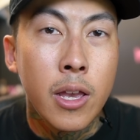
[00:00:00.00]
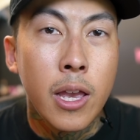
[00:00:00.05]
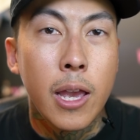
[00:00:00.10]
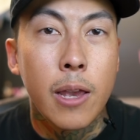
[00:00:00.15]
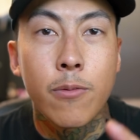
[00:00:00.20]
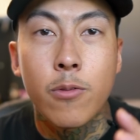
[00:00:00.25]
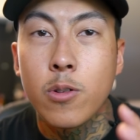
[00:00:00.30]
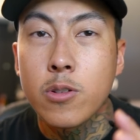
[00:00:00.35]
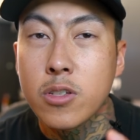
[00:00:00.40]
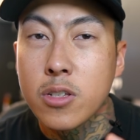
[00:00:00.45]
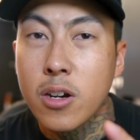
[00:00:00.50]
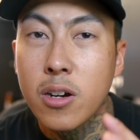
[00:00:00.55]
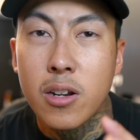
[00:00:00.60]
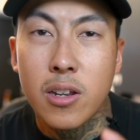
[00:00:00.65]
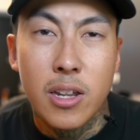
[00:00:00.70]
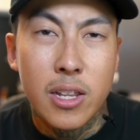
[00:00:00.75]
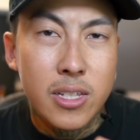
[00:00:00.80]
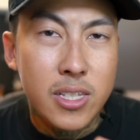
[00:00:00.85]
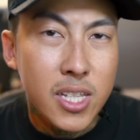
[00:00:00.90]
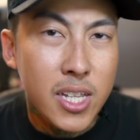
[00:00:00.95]
If you start
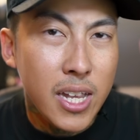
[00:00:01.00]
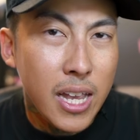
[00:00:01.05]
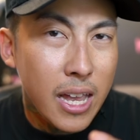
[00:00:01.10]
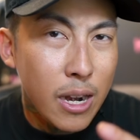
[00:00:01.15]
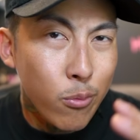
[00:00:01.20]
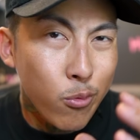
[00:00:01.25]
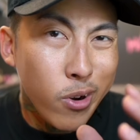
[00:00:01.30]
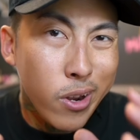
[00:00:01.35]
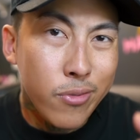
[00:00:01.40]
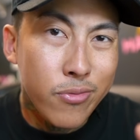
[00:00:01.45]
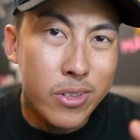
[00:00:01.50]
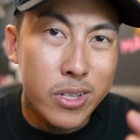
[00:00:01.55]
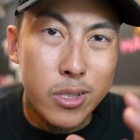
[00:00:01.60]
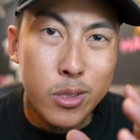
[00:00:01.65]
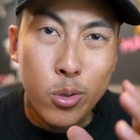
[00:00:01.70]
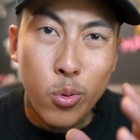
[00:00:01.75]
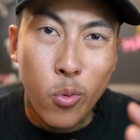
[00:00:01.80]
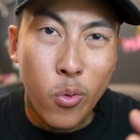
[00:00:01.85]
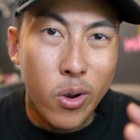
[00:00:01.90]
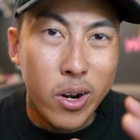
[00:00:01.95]
listing at roughly
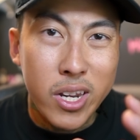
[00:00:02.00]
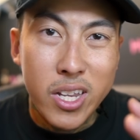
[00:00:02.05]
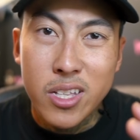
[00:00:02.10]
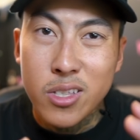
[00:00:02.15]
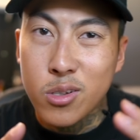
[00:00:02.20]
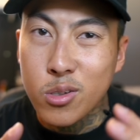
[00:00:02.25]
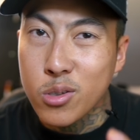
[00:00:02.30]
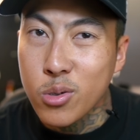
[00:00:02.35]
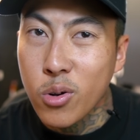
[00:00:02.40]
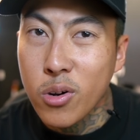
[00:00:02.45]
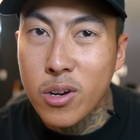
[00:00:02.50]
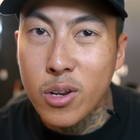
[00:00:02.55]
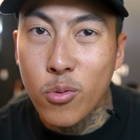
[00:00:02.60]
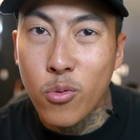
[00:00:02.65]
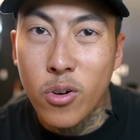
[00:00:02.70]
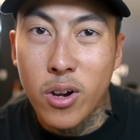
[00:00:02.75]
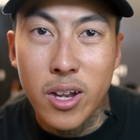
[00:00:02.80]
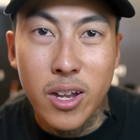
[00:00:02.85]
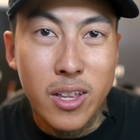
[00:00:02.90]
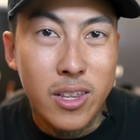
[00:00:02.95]
twenty to
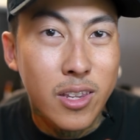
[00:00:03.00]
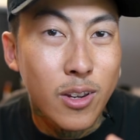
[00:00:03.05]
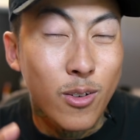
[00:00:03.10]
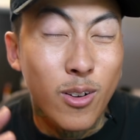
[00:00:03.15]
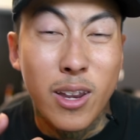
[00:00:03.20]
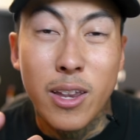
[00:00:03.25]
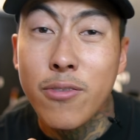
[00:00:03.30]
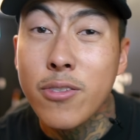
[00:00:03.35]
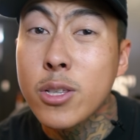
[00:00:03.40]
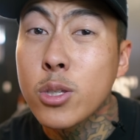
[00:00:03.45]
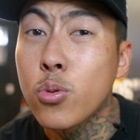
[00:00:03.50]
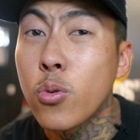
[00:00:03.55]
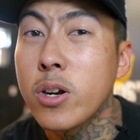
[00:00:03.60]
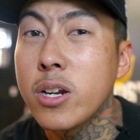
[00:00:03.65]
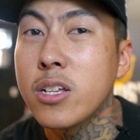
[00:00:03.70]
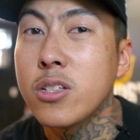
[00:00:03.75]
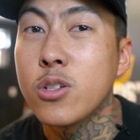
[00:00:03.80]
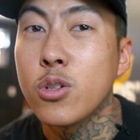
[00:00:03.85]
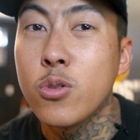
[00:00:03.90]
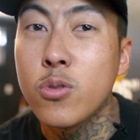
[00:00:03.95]
twenty-one or even
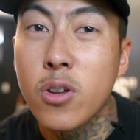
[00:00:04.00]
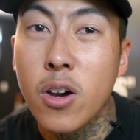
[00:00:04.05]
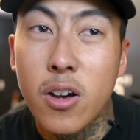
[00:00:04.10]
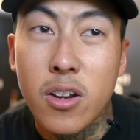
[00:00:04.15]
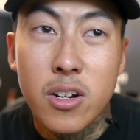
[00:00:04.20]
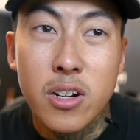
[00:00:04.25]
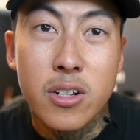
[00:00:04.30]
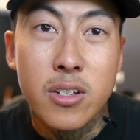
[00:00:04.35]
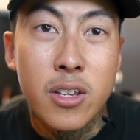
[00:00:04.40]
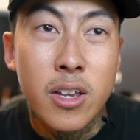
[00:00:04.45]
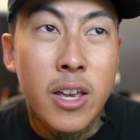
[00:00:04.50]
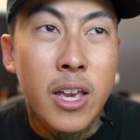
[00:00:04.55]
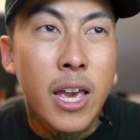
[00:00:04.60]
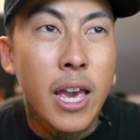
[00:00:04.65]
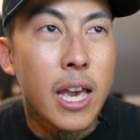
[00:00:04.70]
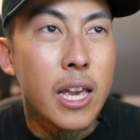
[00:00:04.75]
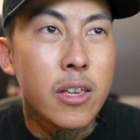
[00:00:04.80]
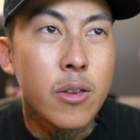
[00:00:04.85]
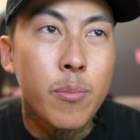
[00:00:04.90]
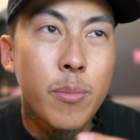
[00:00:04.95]
twenty-two dollars,
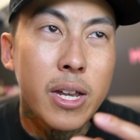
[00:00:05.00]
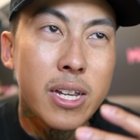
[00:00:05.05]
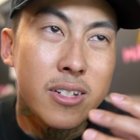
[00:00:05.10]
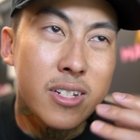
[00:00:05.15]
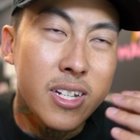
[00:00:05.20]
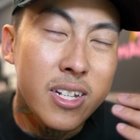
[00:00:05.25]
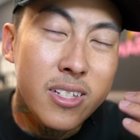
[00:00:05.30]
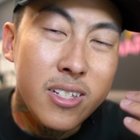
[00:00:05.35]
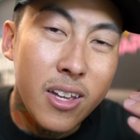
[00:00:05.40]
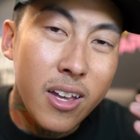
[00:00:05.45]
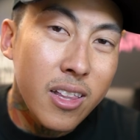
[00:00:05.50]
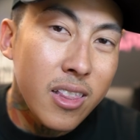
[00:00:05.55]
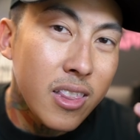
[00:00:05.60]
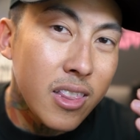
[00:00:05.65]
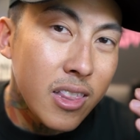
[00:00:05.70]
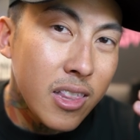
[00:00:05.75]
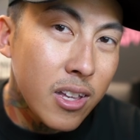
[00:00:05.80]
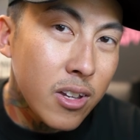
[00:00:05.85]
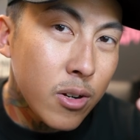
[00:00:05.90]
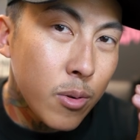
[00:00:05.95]
and you make just a
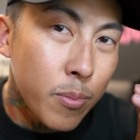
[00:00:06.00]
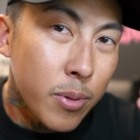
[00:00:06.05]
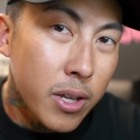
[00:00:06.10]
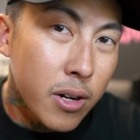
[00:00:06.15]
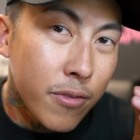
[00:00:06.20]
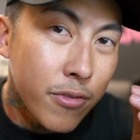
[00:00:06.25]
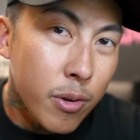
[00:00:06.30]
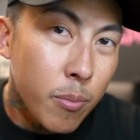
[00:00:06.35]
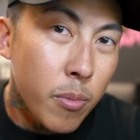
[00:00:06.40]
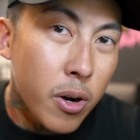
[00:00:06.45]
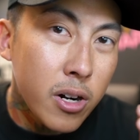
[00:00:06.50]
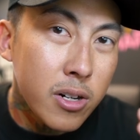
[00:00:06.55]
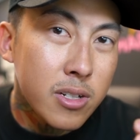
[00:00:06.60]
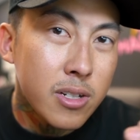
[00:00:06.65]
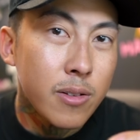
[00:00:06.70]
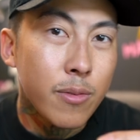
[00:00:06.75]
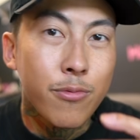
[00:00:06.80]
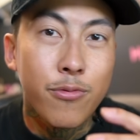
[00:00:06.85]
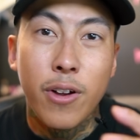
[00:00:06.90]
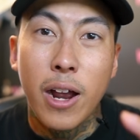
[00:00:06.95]
little bit of a
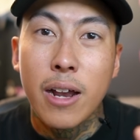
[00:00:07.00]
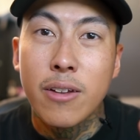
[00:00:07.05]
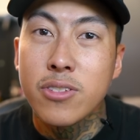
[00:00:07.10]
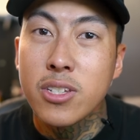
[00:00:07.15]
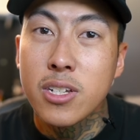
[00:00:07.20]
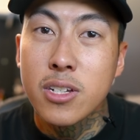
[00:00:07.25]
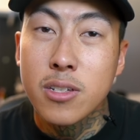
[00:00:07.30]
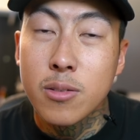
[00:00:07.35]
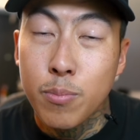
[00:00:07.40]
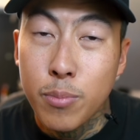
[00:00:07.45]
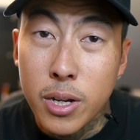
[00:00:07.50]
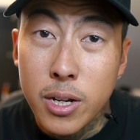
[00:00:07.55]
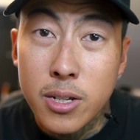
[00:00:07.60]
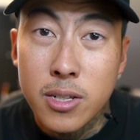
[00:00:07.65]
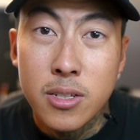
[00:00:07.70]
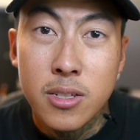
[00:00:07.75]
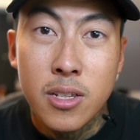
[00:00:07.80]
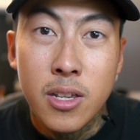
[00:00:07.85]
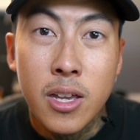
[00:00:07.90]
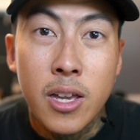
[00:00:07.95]
margin, five, six
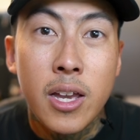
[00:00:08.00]
bucks,